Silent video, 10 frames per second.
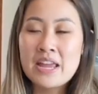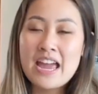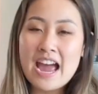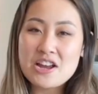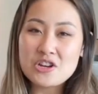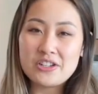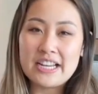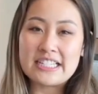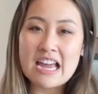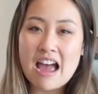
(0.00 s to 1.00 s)
and you need
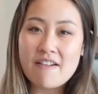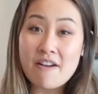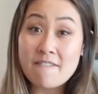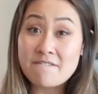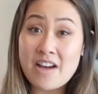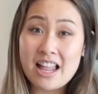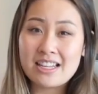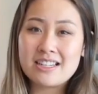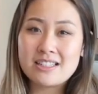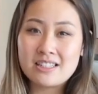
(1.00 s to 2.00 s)
to have a
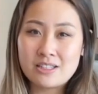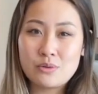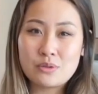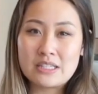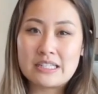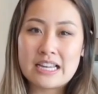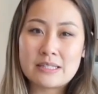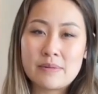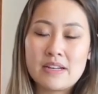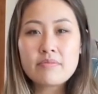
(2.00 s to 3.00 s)
valid skills
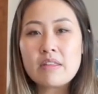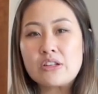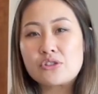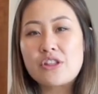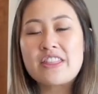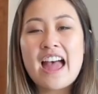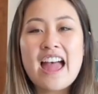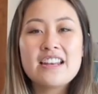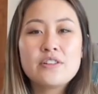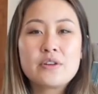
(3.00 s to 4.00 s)
assessment. So
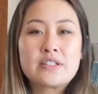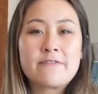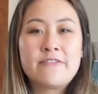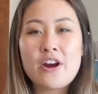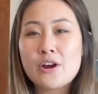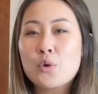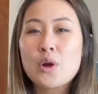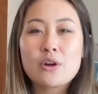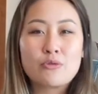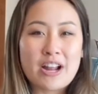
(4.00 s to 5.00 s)
that is a very quick
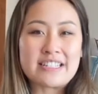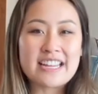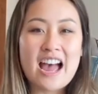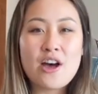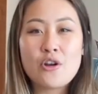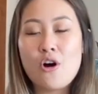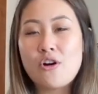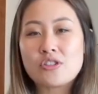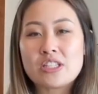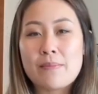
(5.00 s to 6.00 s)
rundown of
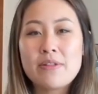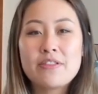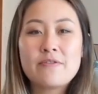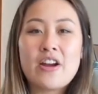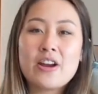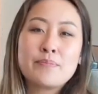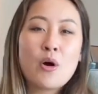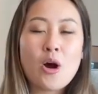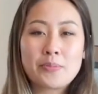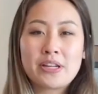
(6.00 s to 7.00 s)
some of the very
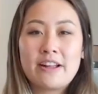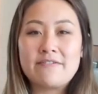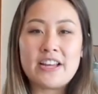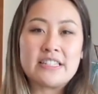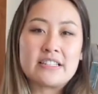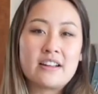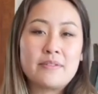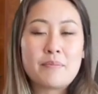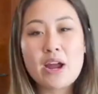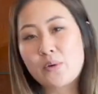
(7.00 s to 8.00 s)
popular visa and
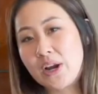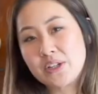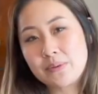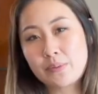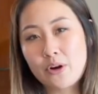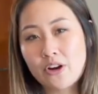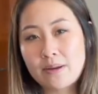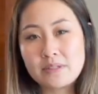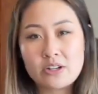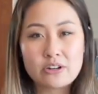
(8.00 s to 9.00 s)
migration
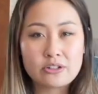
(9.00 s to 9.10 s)
programs here in